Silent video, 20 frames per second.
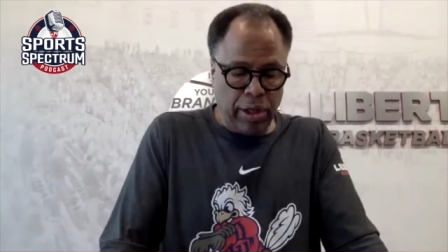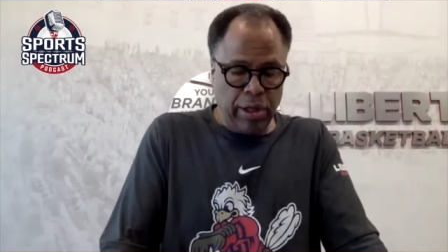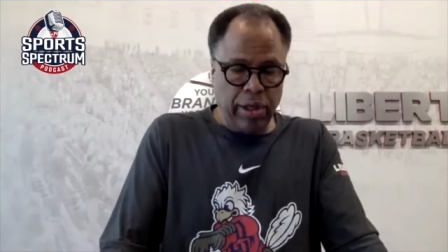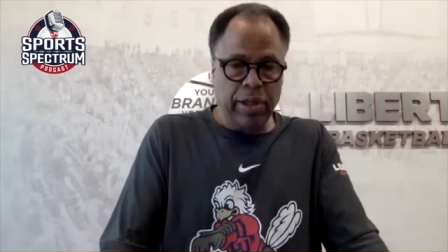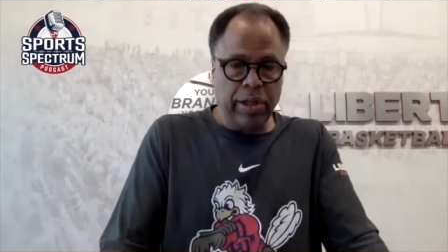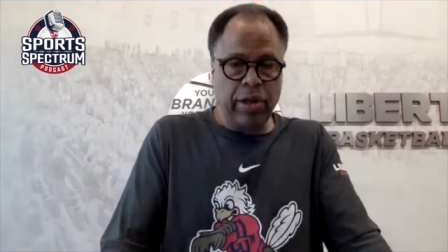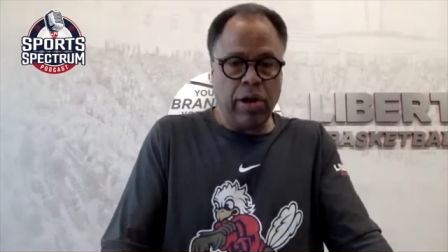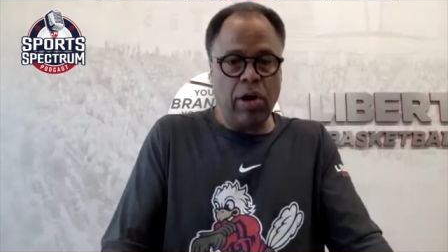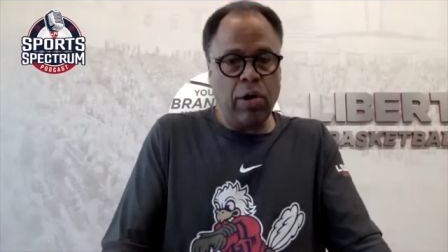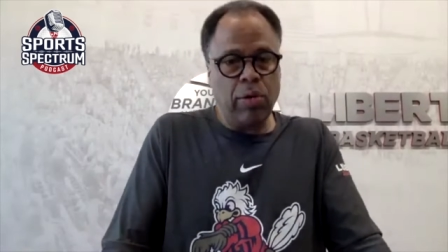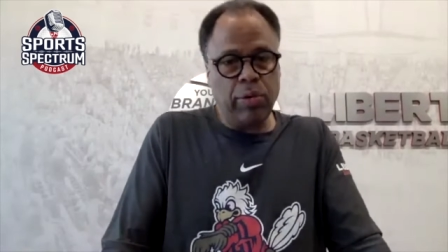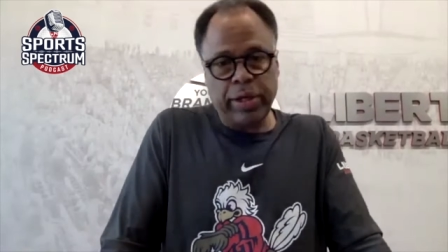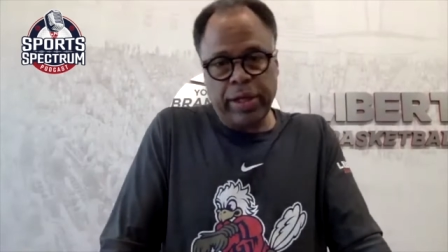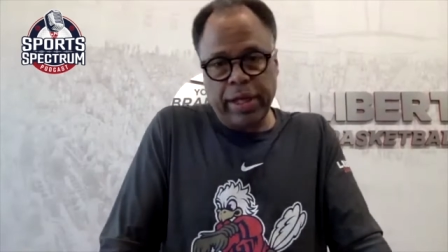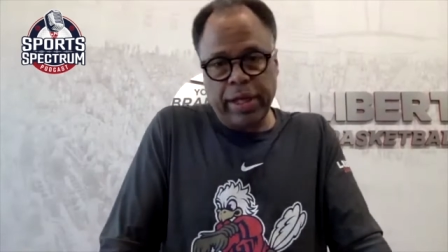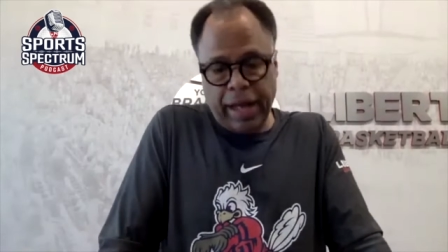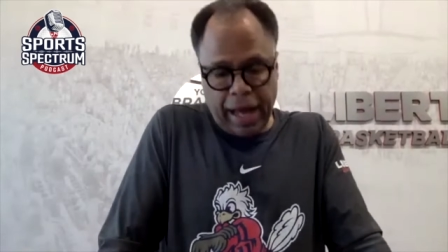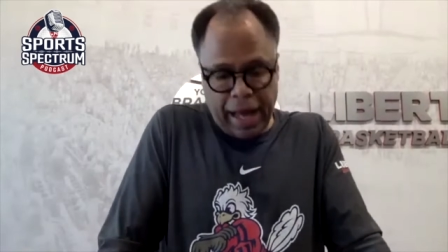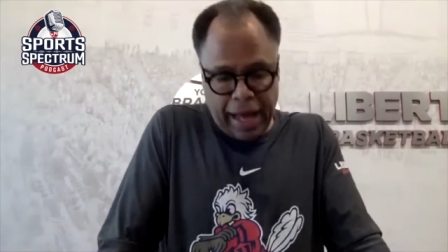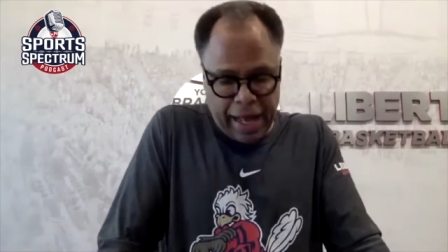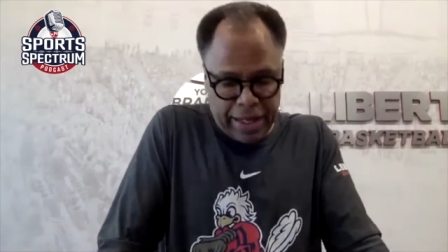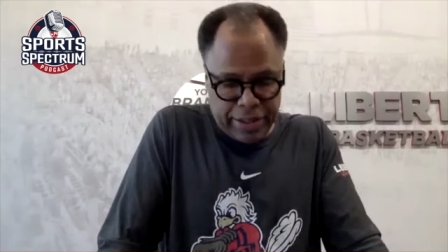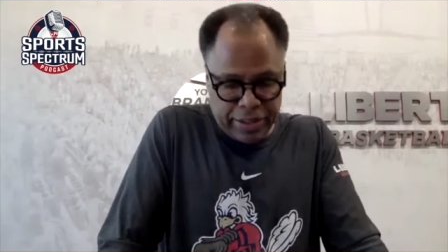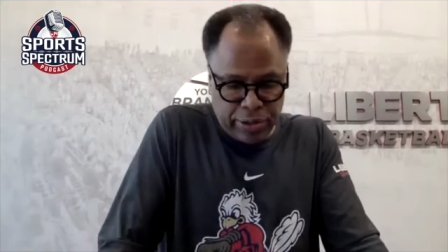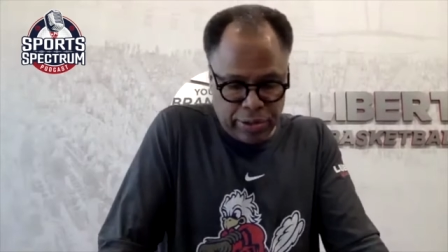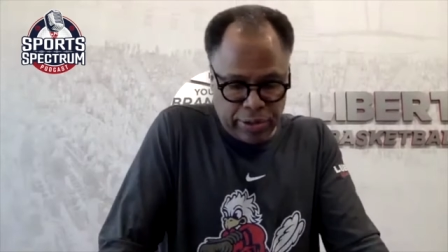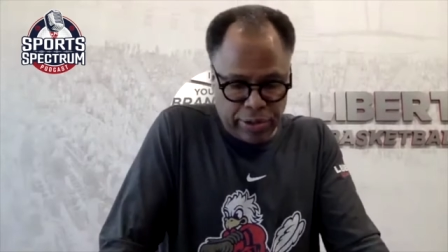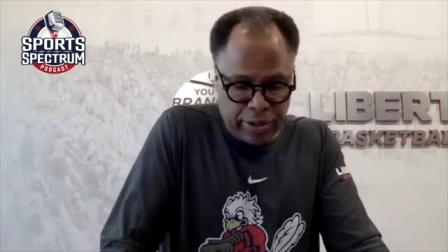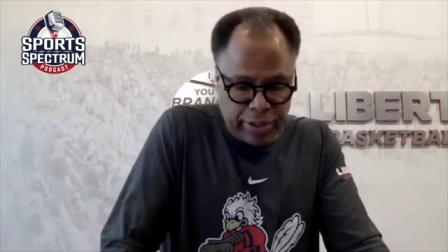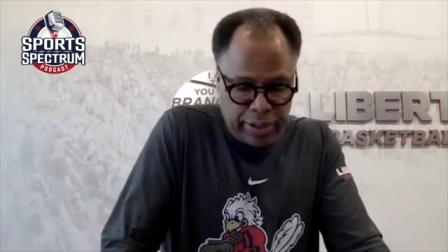than all we can ask
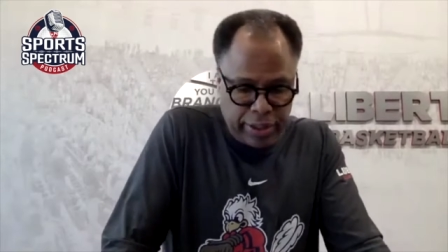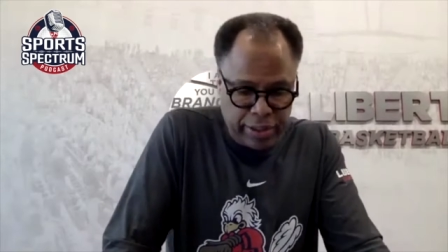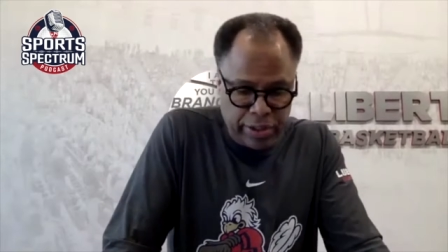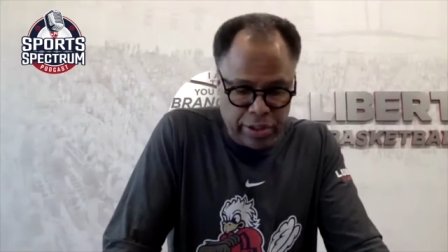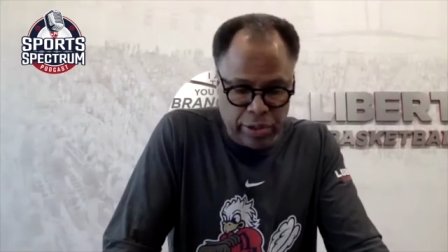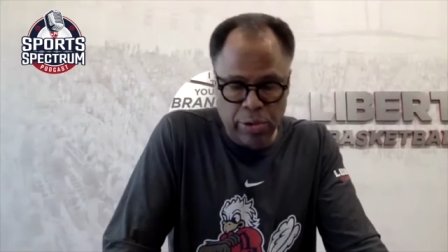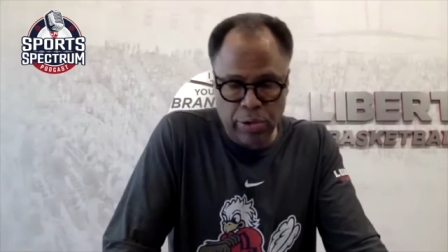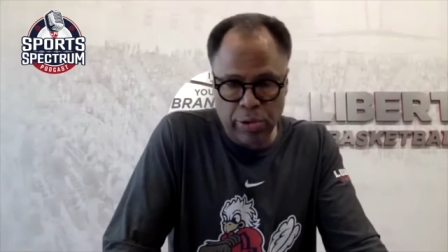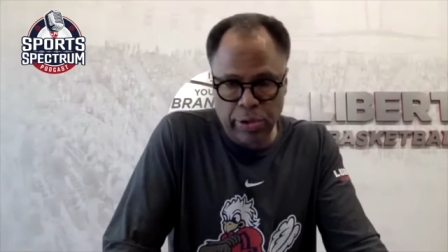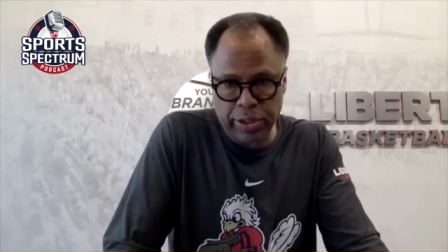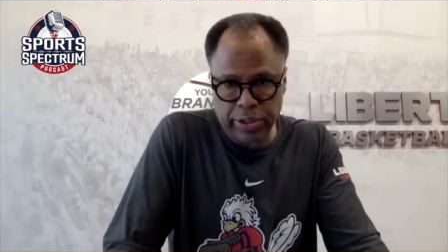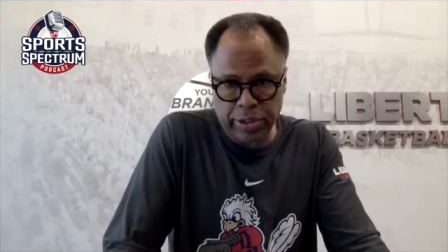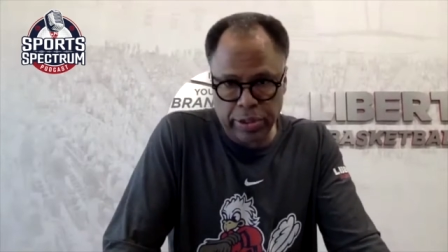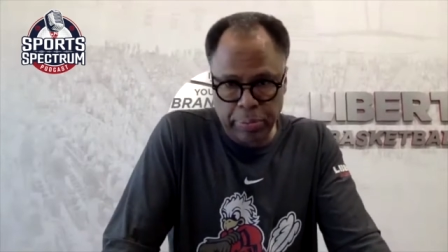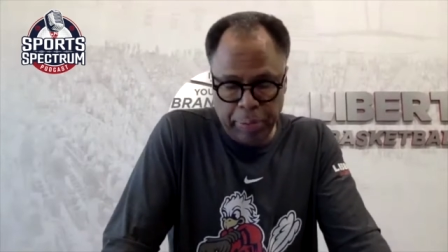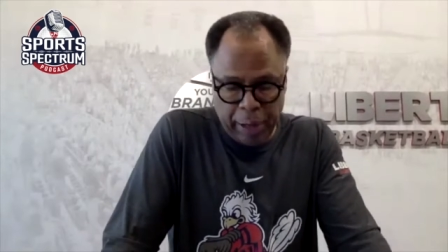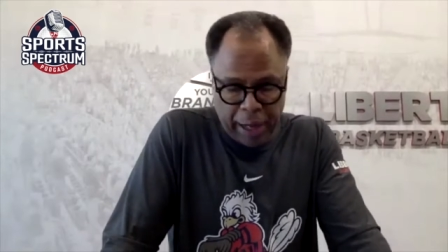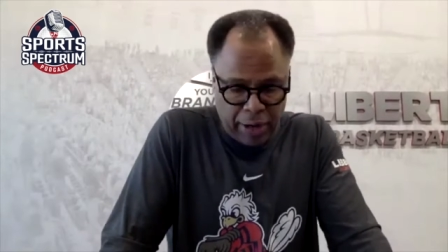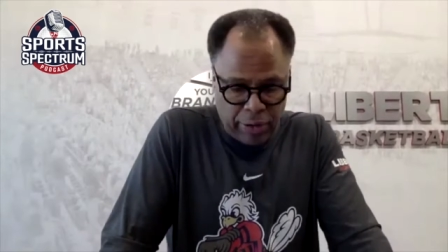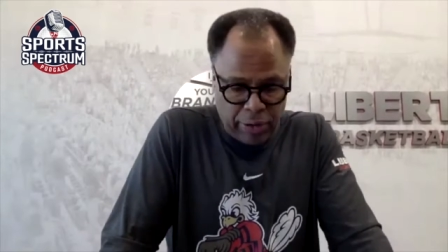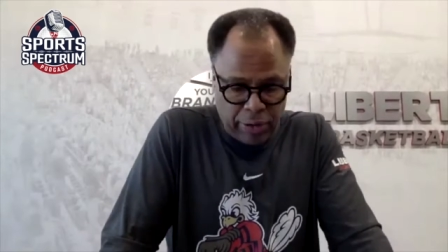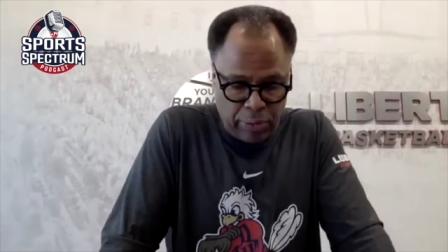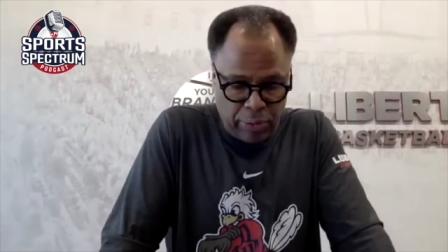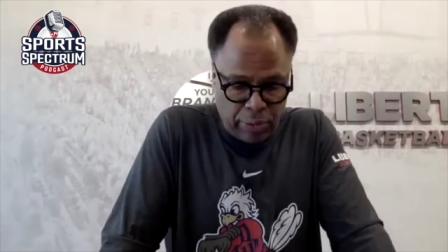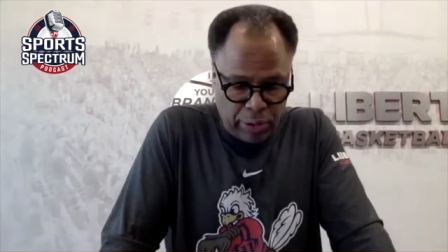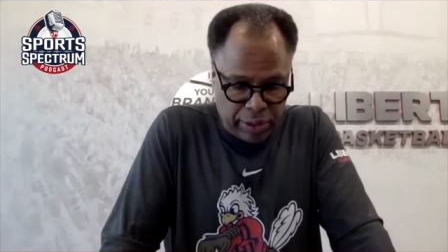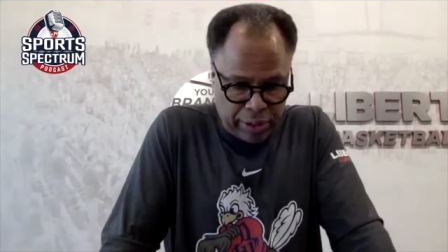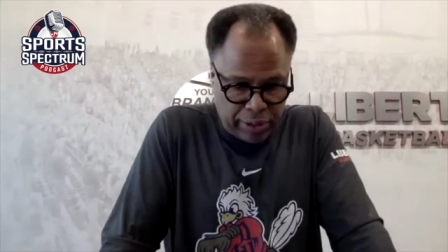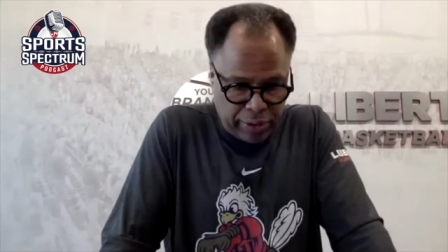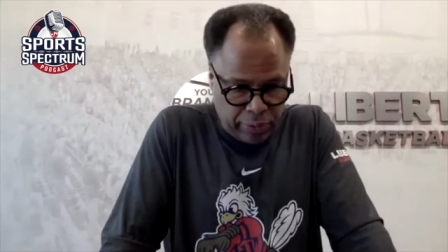or think according to the power at
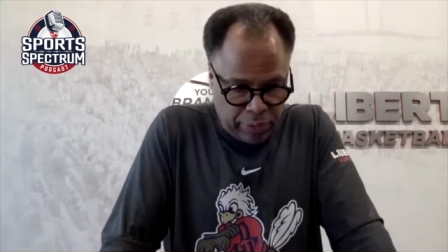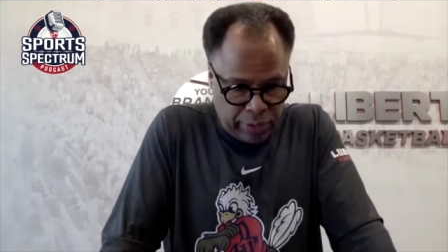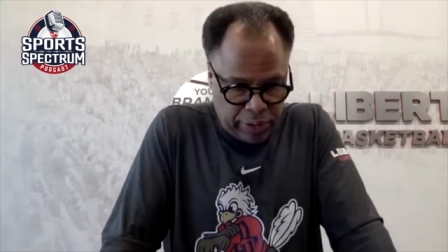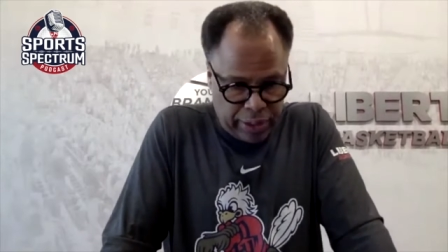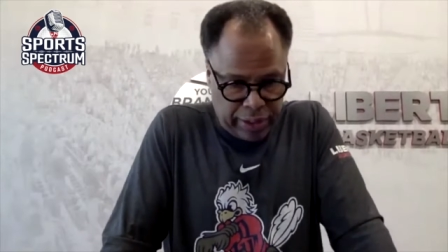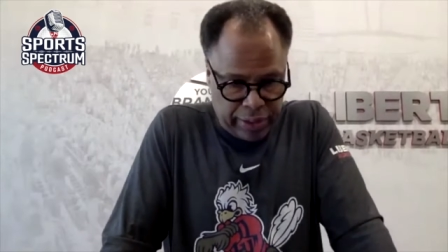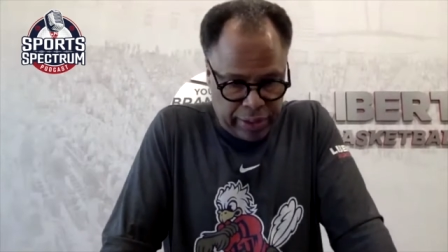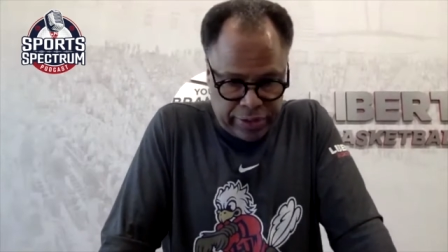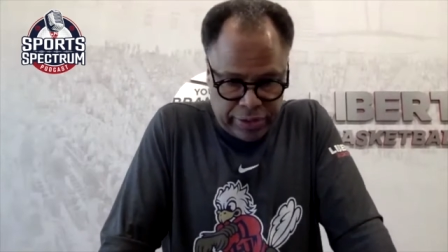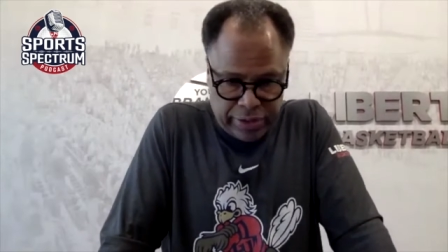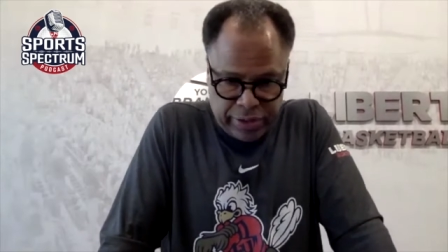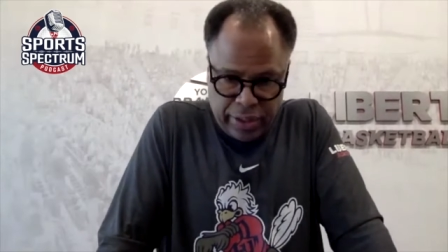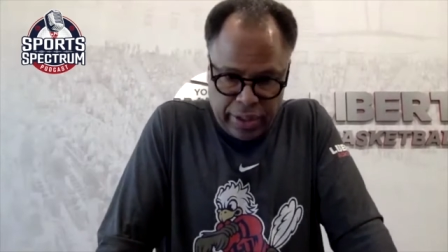work within us.